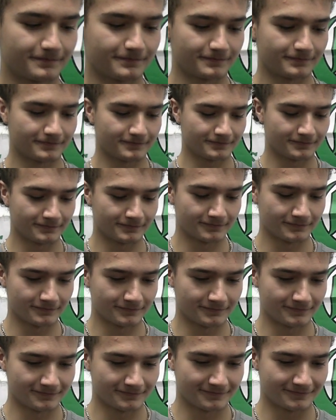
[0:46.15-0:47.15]

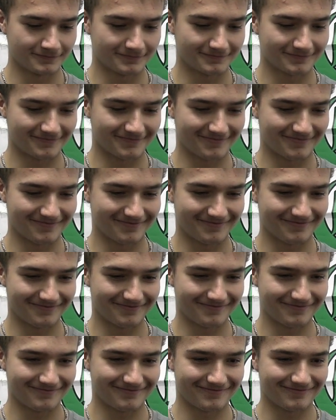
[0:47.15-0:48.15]

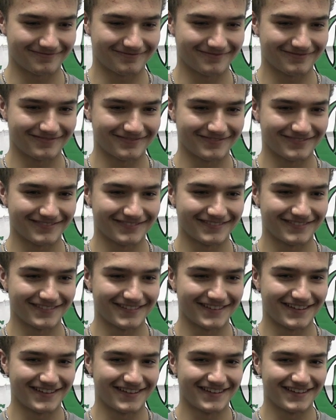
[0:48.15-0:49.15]

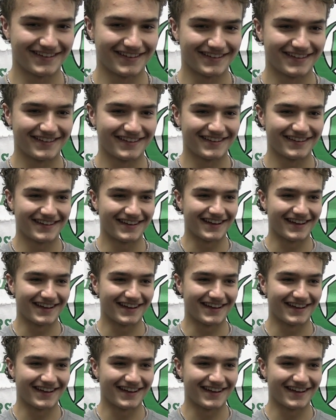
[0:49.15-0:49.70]
This person isn't speaking.